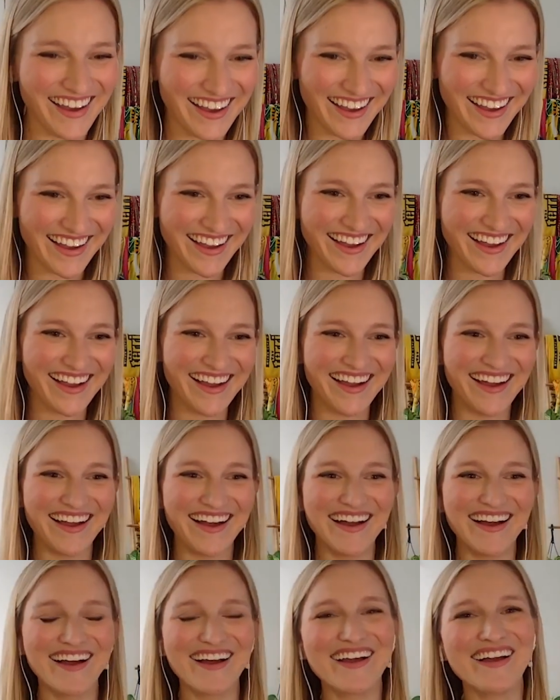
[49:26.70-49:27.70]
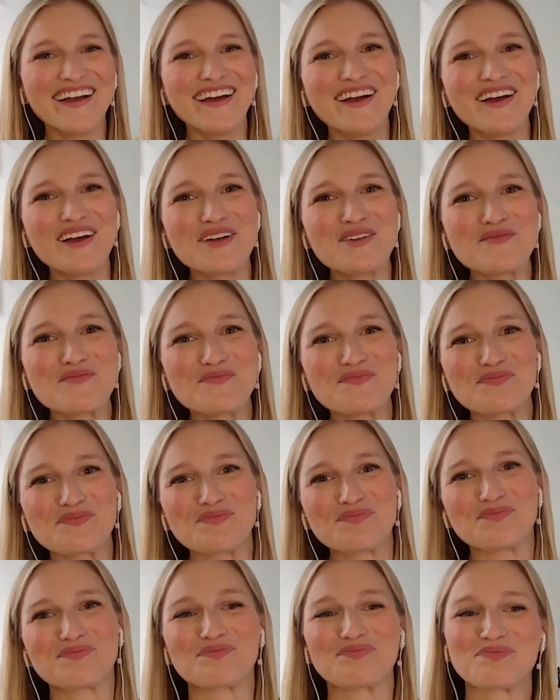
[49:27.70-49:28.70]

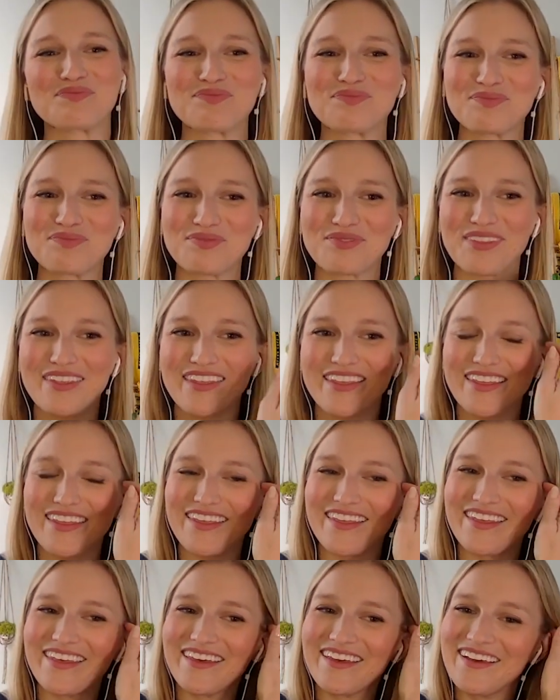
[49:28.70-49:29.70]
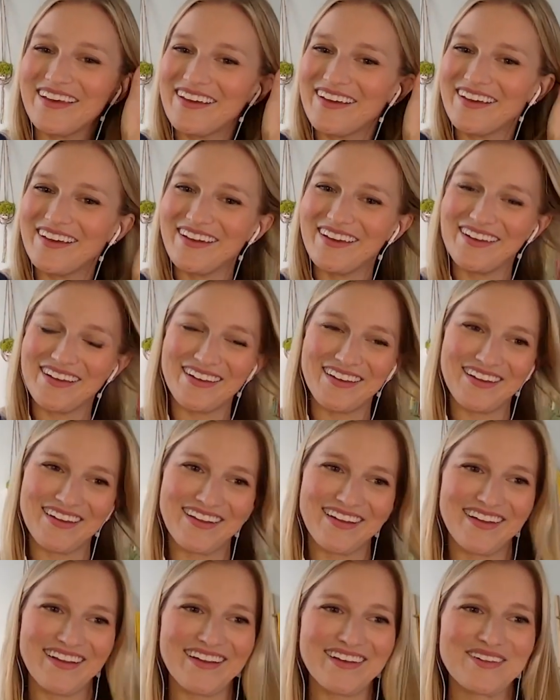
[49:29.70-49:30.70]

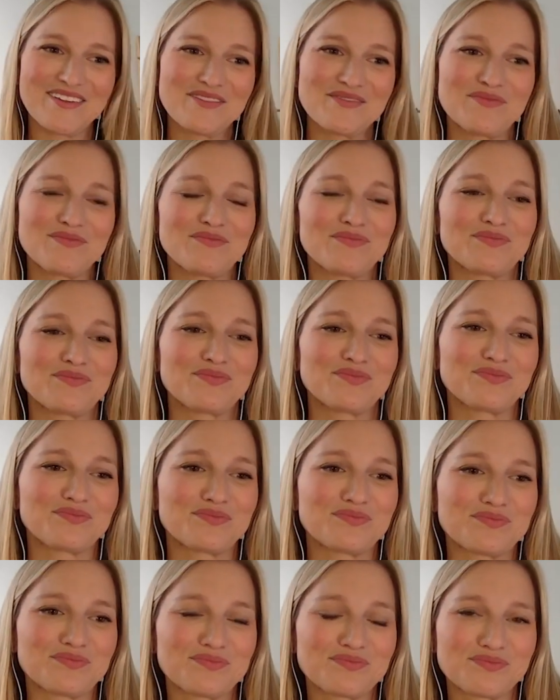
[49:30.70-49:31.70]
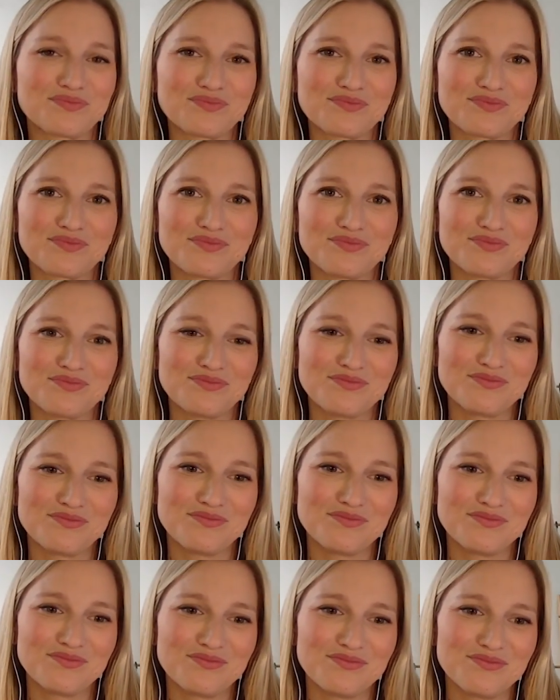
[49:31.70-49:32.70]

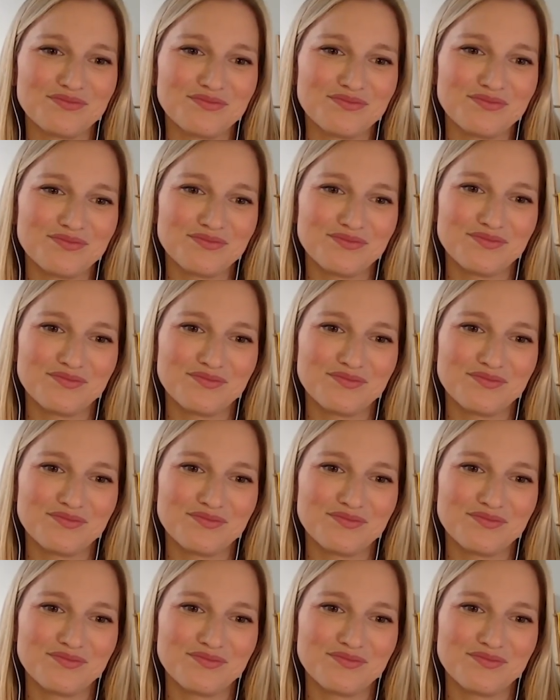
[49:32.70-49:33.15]
No words are spoken by the person on screen.